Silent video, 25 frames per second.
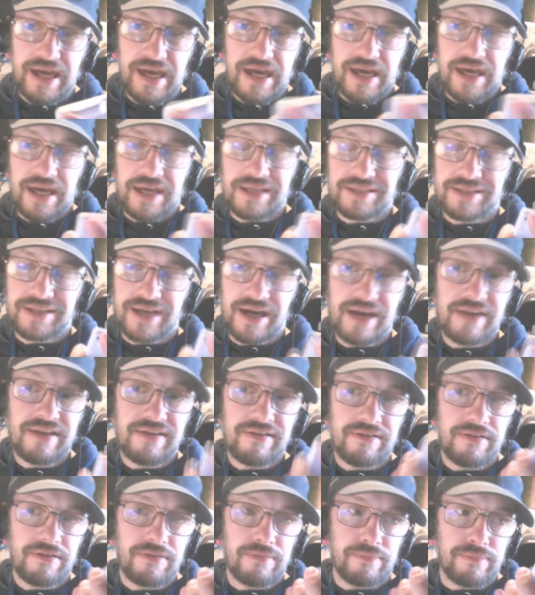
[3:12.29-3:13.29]
It's kind
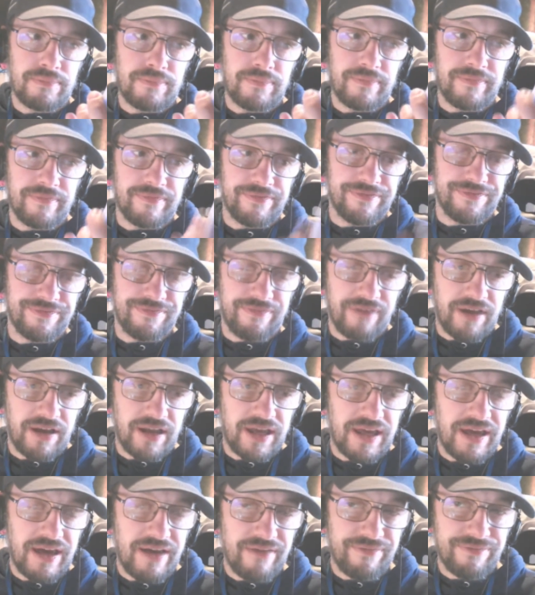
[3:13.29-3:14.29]
of
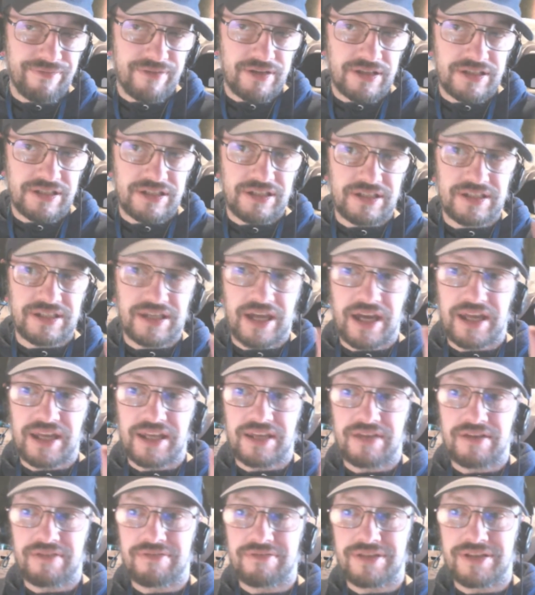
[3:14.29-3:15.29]
funny at first because I
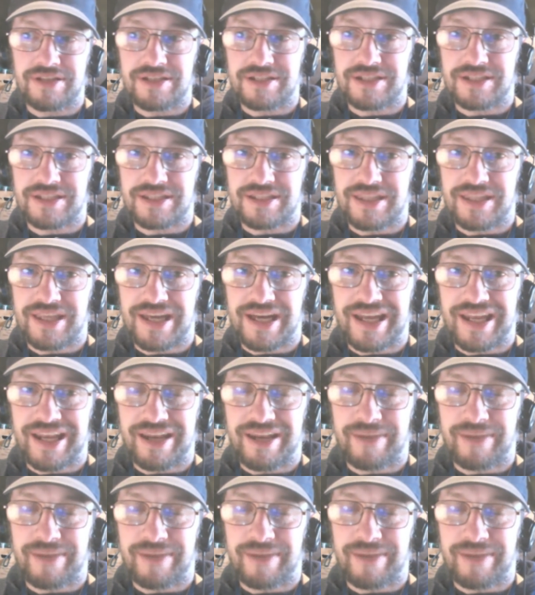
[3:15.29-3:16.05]
noticed that